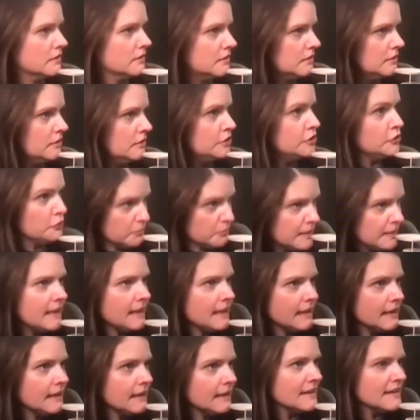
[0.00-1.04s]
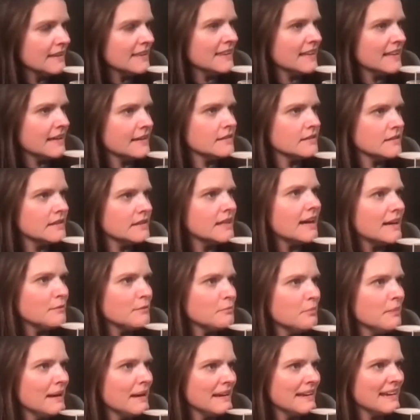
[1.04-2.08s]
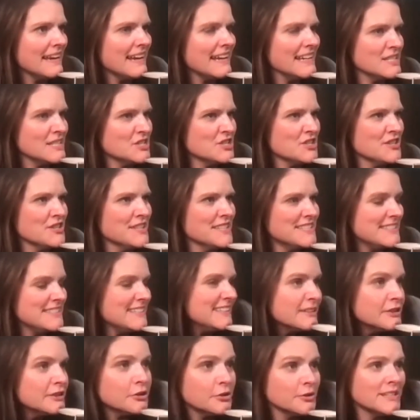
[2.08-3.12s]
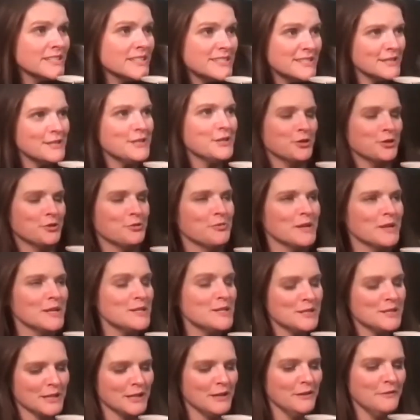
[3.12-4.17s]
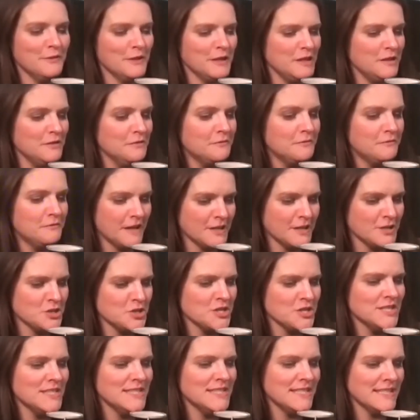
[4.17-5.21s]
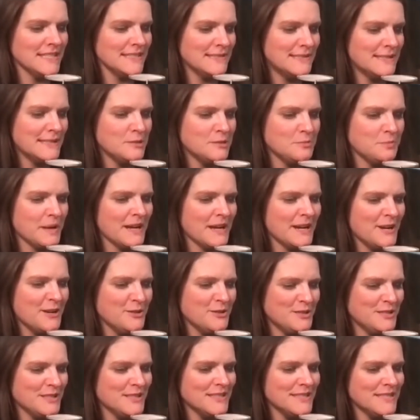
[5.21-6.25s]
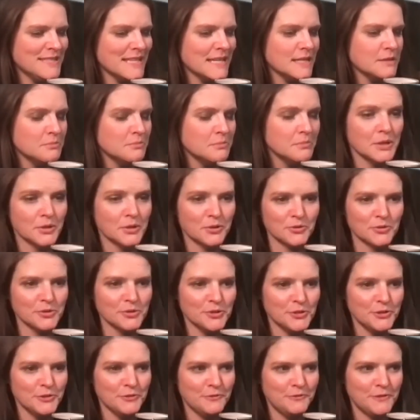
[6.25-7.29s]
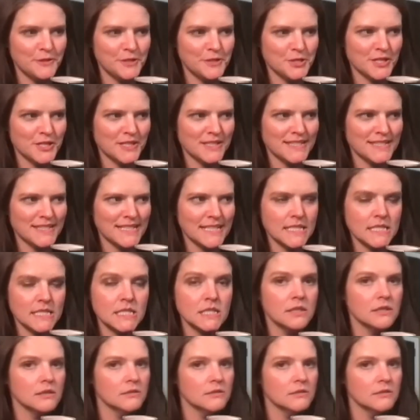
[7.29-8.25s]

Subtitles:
You mean that medication that's increasing your risk of infections and dysbiosis and mineral deficiencies?